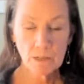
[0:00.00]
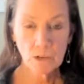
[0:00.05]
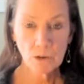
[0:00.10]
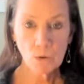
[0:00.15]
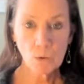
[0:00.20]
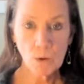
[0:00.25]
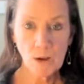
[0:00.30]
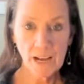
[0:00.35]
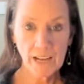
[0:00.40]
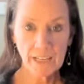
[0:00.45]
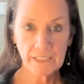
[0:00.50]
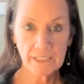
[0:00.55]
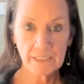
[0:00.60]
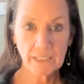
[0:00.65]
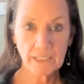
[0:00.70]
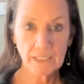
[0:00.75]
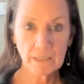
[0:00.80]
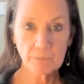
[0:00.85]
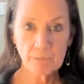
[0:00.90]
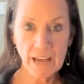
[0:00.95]

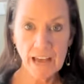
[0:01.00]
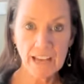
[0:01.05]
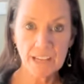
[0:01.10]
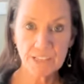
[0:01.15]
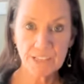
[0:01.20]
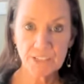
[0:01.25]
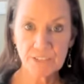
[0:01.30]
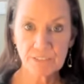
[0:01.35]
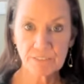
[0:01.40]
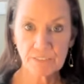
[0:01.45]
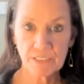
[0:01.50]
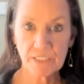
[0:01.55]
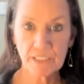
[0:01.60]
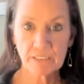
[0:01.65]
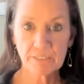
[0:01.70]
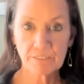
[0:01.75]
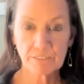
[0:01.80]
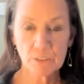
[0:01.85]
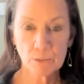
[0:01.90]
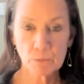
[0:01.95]
quietly, passively, a
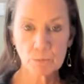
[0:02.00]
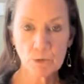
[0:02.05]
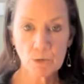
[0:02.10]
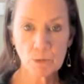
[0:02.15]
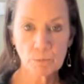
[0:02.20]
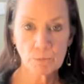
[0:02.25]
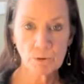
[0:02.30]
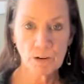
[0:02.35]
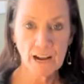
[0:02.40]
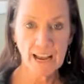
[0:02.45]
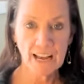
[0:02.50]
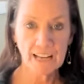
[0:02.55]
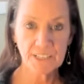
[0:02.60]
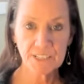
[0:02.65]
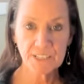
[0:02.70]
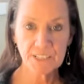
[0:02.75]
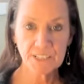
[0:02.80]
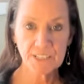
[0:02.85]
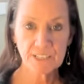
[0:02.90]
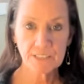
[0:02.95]
few more
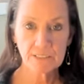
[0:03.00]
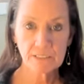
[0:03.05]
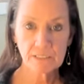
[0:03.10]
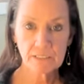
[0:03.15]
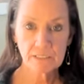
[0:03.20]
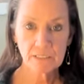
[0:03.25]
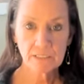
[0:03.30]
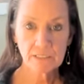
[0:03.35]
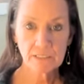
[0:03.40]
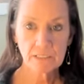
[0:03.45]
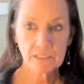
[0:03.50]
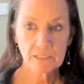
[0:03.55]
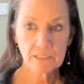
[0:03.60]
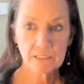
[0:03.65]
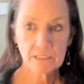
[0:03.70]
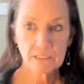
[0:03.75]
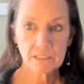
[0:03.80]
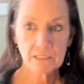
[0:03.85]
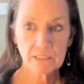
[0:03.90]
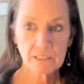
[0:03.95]
breaths.
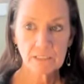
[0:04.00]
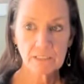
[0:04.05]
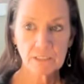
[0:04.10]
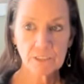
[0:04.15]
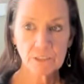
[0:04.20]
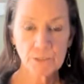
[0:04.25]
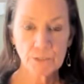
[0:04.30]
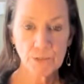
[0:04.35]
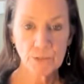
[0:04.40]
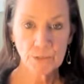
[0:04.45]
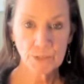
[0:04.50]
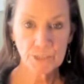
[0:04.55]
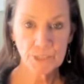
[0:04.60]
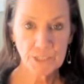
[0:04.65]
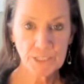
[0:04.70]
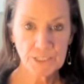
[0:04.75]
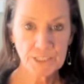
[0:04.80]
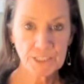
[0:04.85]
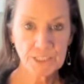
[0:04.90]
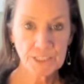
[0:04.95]
You'll notice
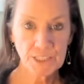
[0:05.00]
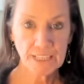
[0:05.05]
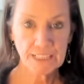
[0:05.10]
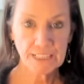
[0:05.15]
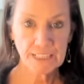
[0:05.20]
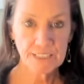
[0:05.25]
a slight